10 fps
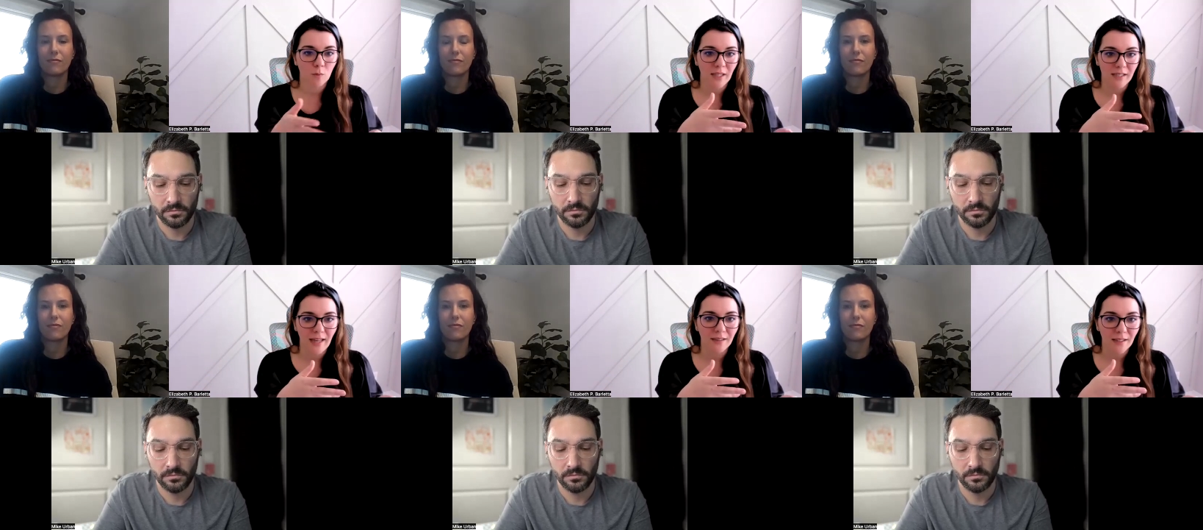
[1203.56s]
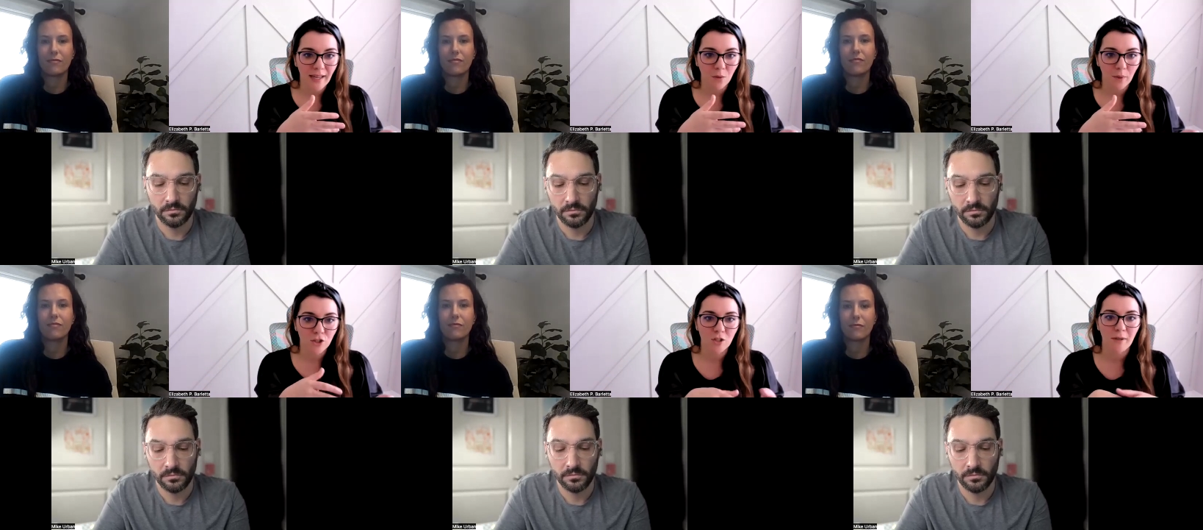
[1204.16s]
Speaker 1: formulate that
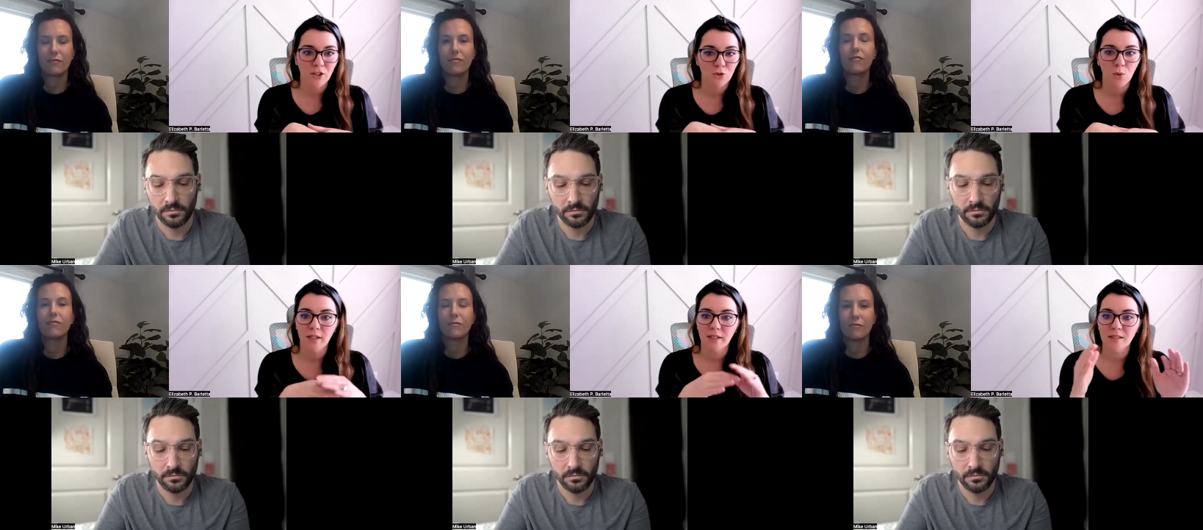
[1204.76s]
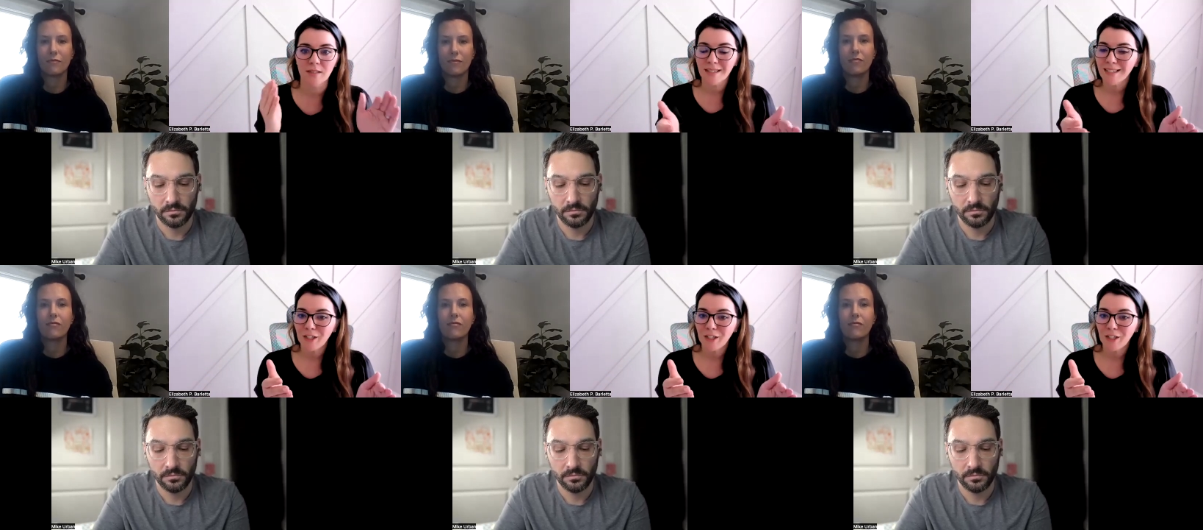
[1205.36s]
language to make sure it's,